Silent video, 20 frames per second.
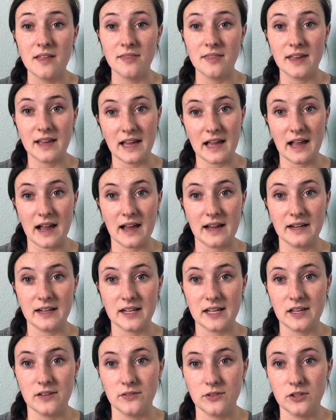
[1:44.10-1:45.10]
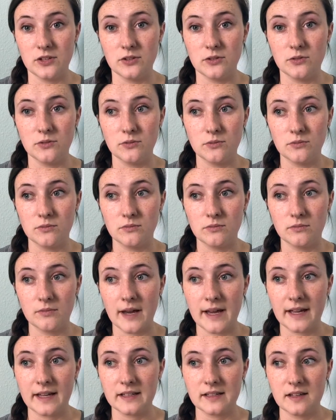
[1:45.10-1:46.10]
They can kind of give you
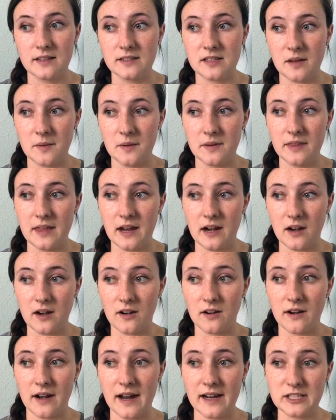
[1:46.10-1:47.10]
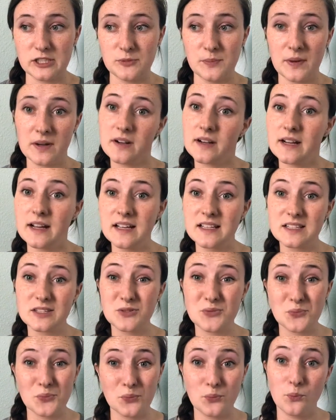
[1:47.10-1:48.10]
like some of their
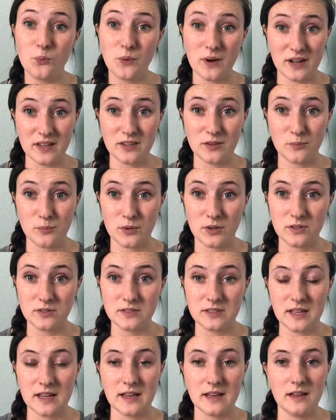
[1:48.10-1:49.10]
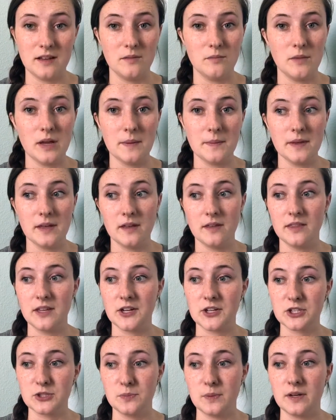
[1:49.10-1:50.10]
experience with births, and maybe
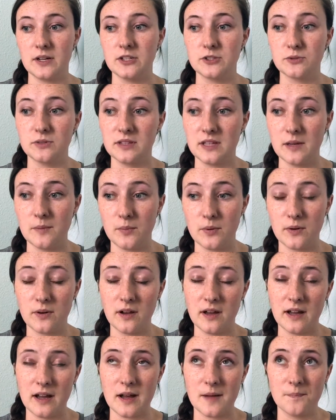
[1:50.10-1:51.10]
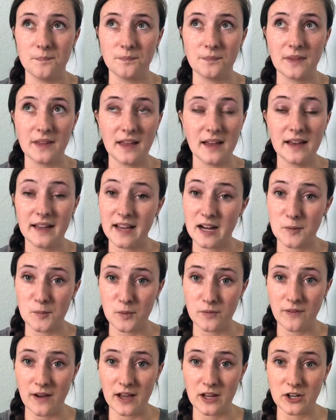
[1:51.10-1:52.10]
their experience with a um, a care
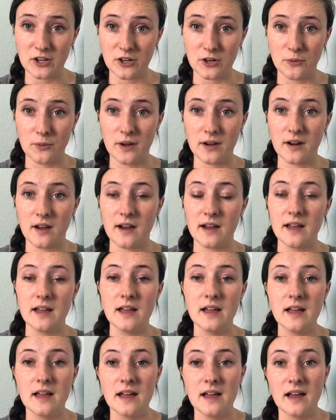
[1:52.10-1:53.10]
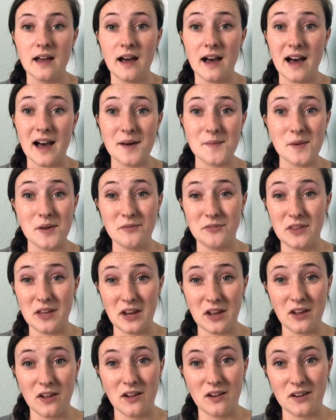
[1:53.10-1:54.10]
provider or whatnot, um, if
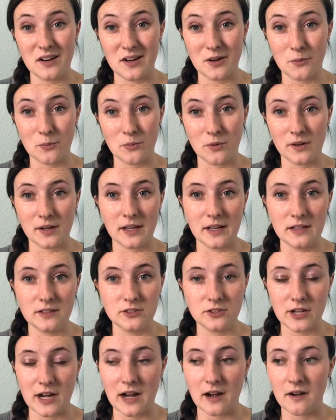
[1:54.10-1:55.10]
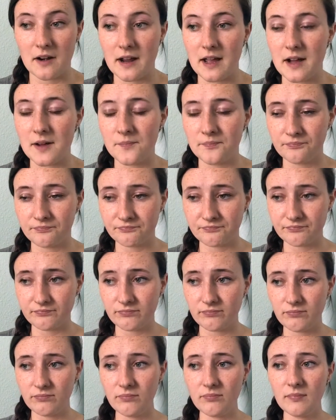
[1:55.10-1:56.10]
they are working in your area.
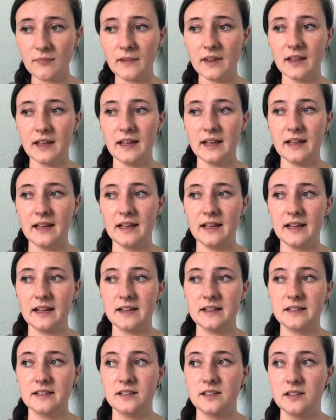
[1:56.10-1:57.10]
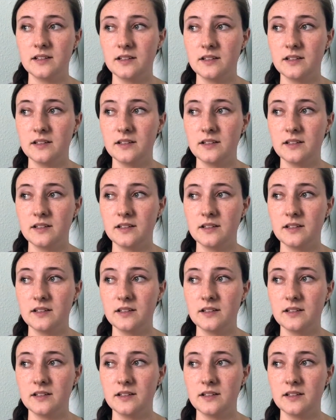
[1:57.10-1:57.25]
And